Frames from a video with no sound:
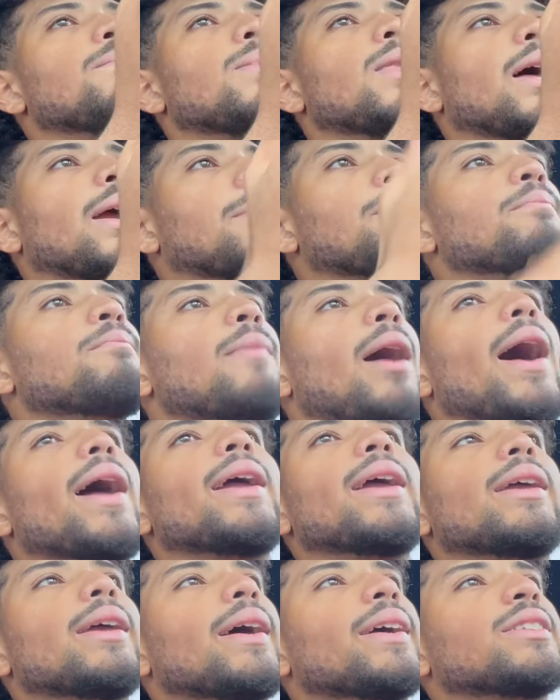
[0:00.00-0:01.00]
Like
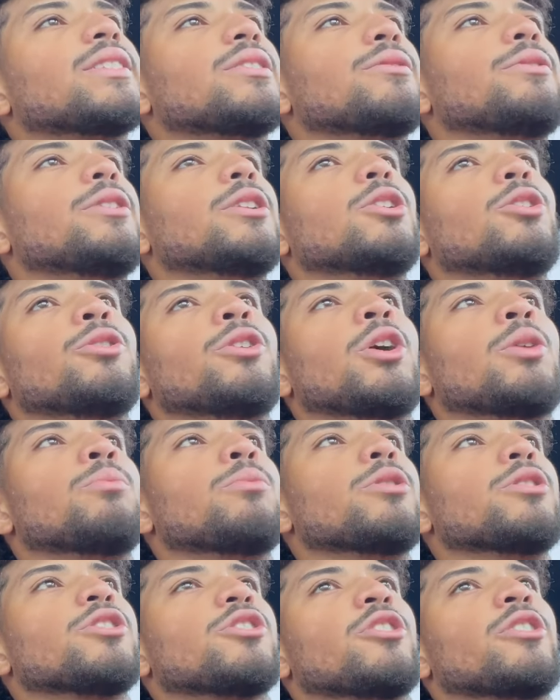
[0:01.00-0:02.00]
my exit velo
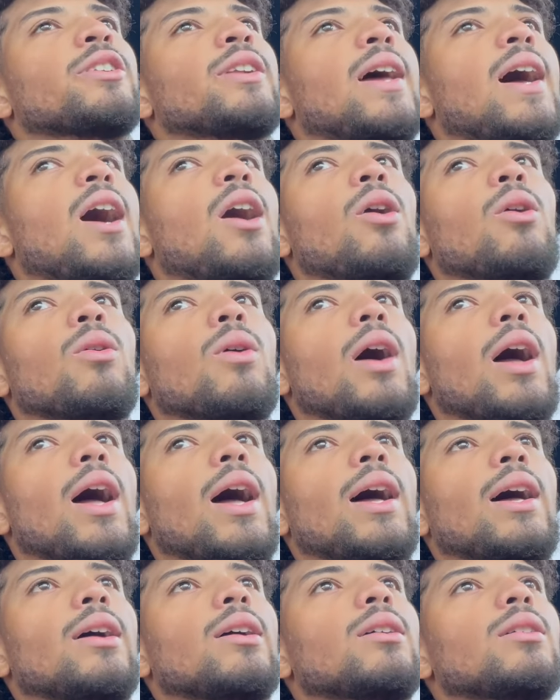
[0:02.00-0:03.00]
numbers are now
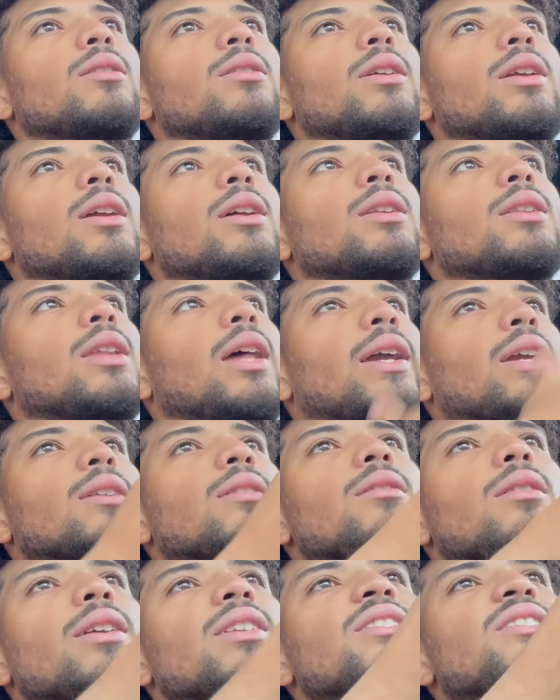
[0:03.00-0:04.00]
at like
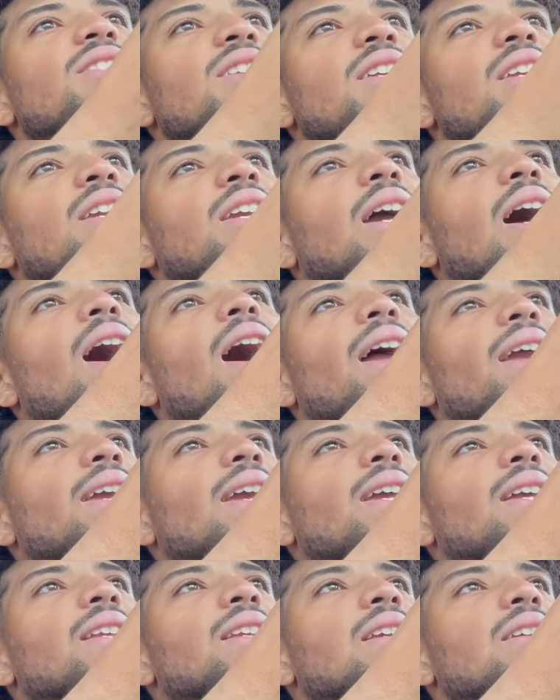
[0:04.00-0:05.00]
sitting high
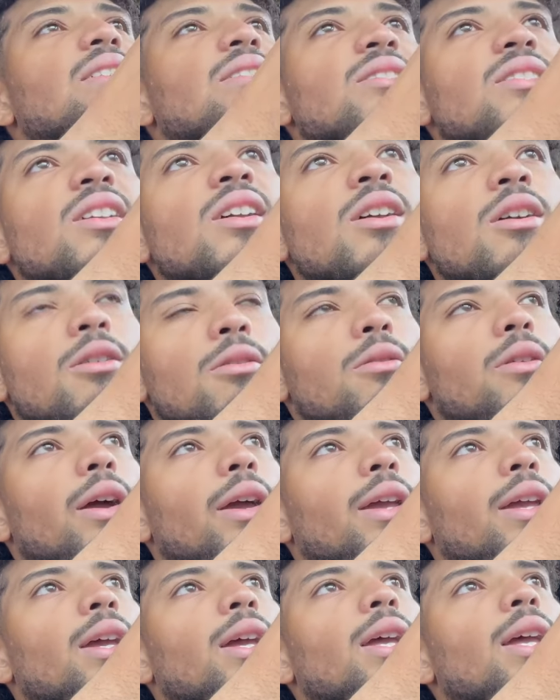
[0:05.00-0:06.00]
80s,
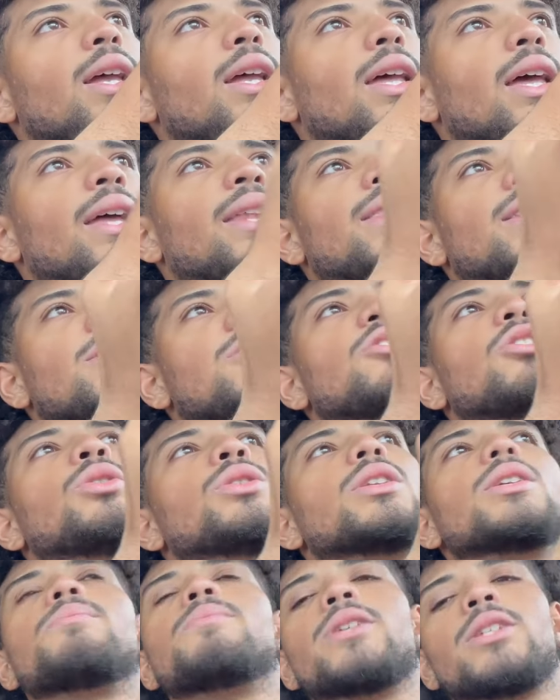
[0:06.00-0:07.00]
right? And it's
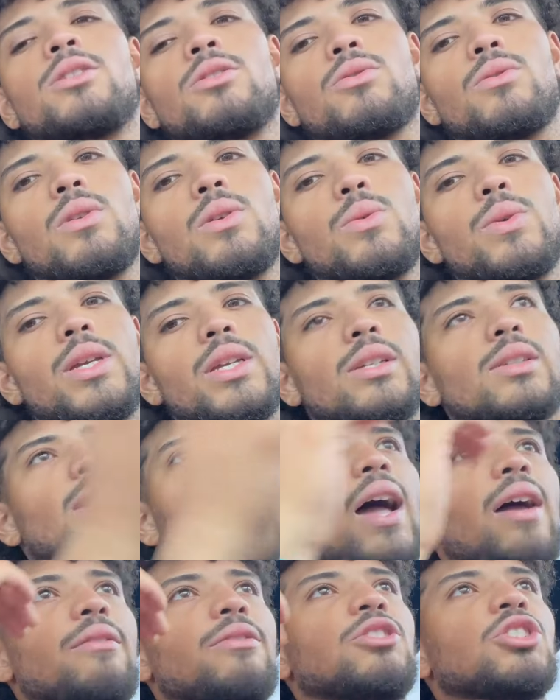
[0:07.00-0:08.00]
only been 3 weeks.
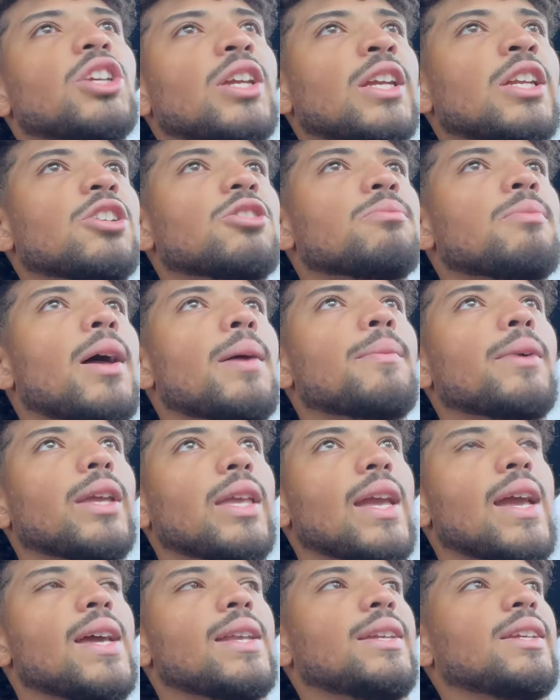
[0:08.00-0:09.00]
I've changed my
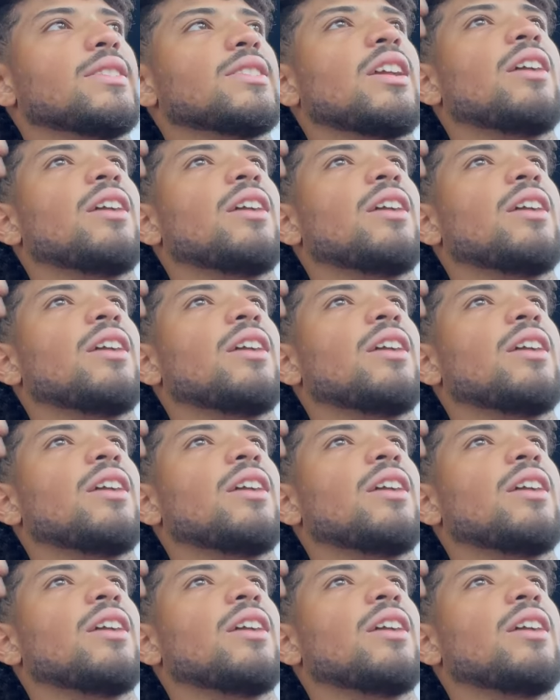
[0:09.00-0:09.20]
mechanics.